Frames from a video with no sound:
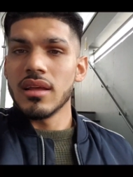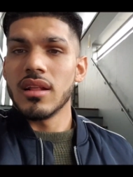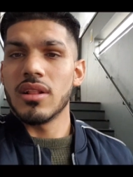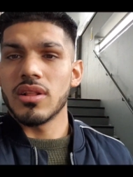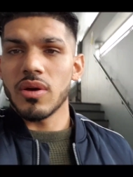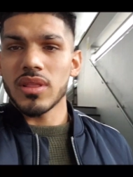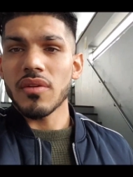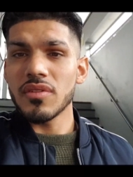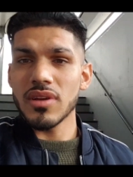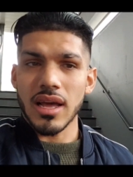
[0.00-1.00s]
So, time
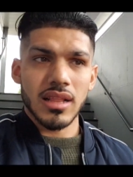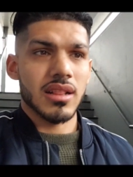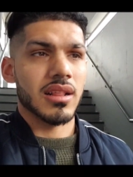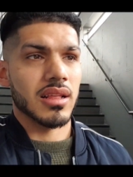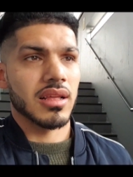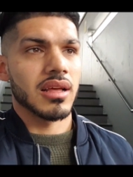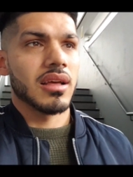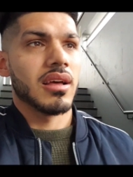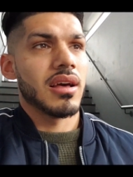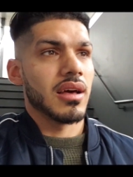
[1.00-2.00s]
for you guys.
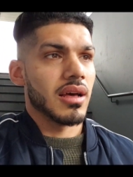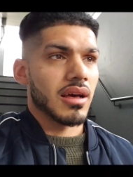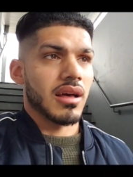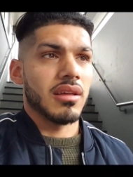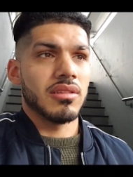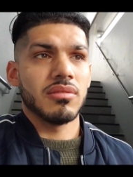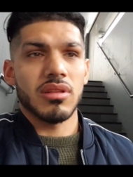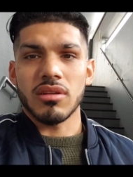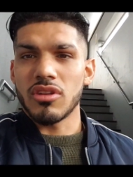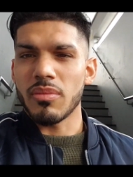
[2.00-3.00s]
I need to do
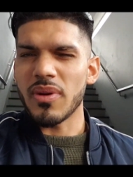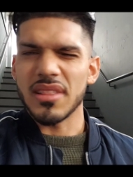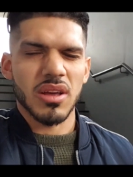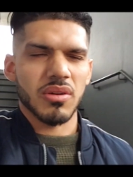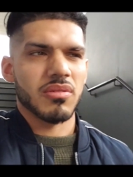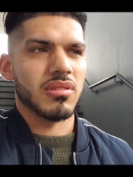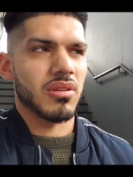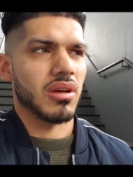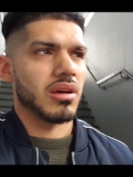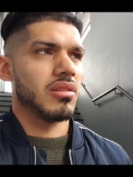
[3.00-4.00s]
a shop right now.
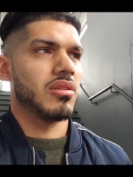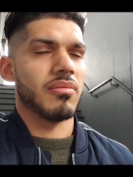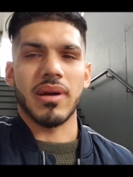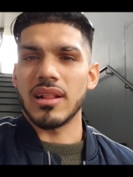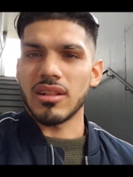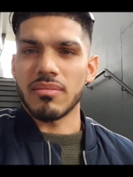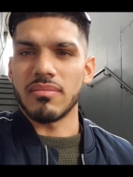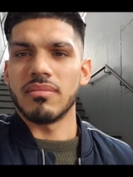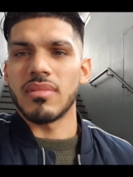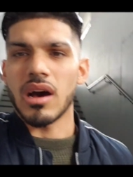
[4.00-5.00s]
So, I'm buying some
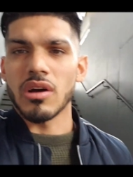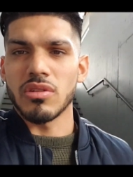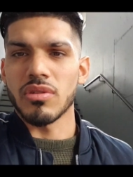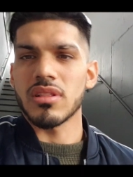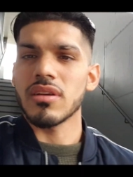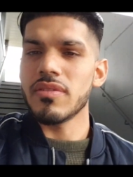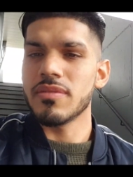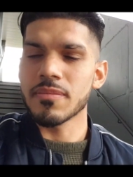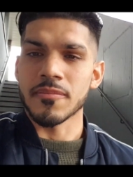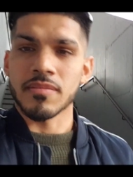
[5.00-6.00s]
household stuff.
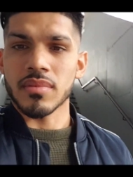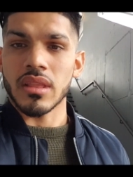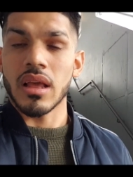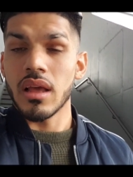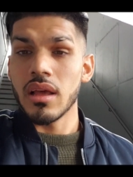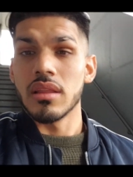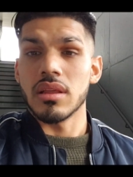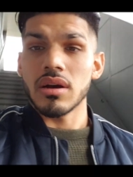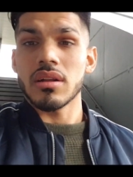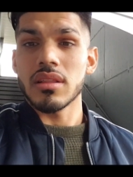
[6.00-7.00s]

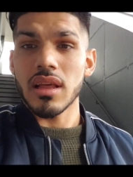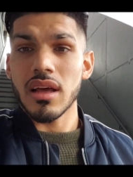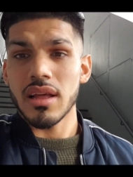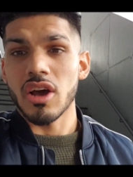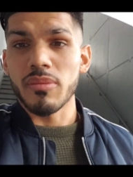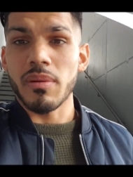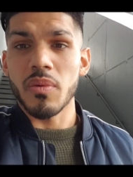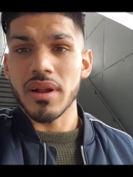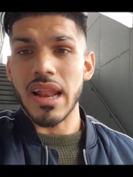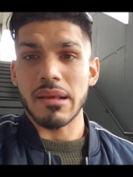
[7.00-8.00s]
The other than that, and I hope
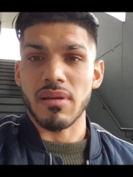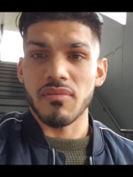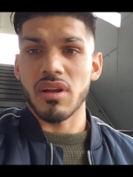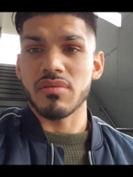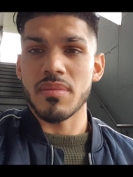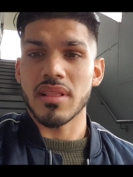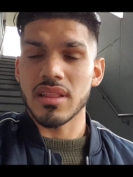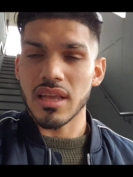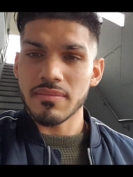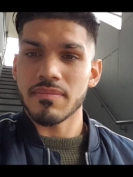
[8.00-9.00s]
everyone liked my vlog from
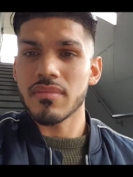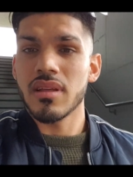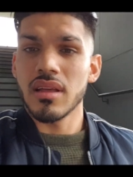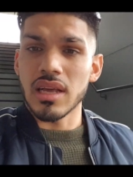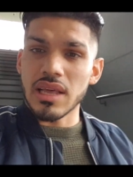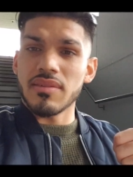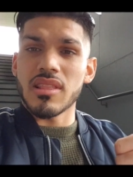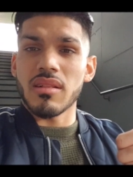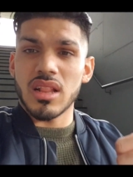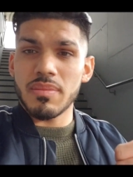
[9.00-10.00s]
yesterday. Give a
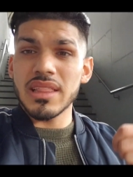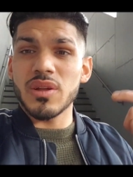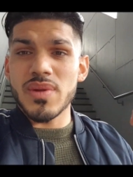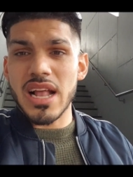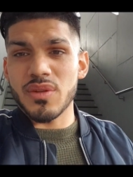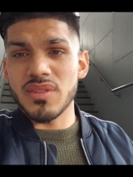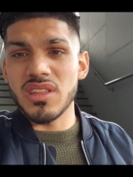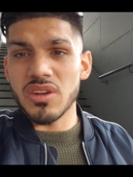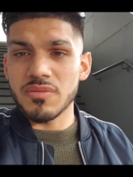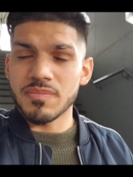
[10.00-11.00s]
thumbs up and the reaction
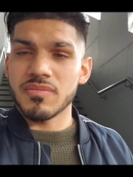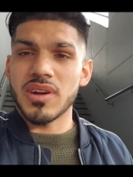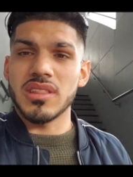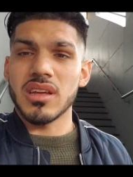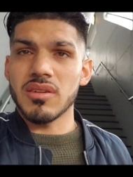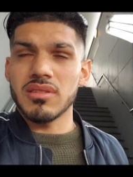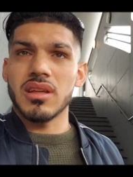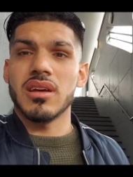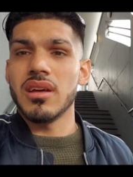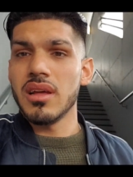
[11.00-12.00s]
video by the end of
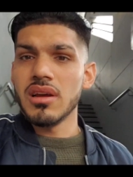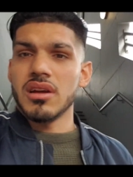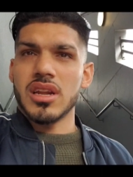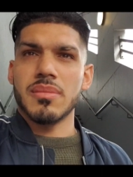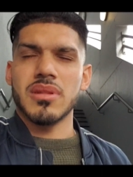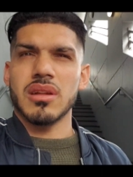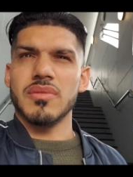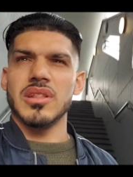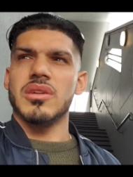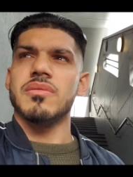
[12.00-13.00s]
the Ramadan
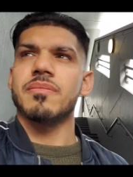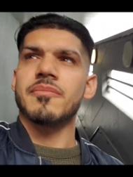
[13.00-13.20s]
video.